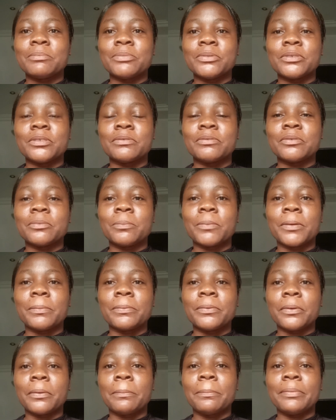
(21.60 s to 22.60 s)
beautiful
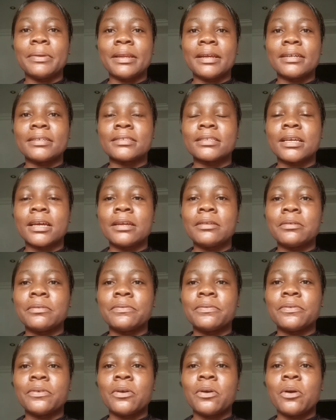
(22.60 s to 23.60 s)
peplum blouse, kind
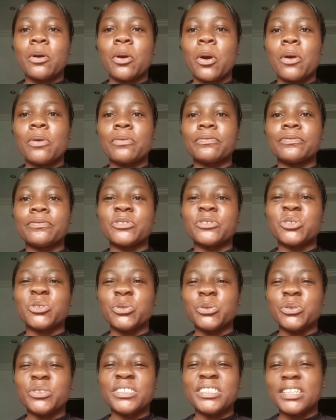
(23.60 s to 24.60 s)
of off
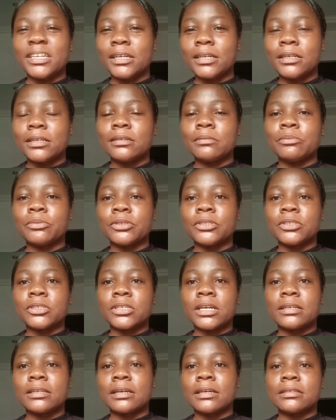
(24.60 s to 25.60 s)
shoulder, but you
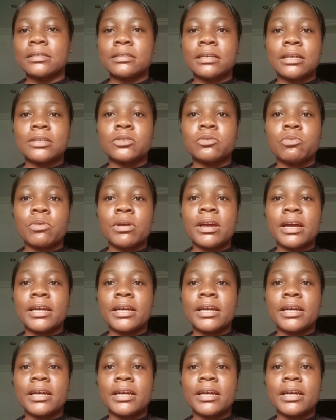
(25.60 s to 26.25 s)
can as well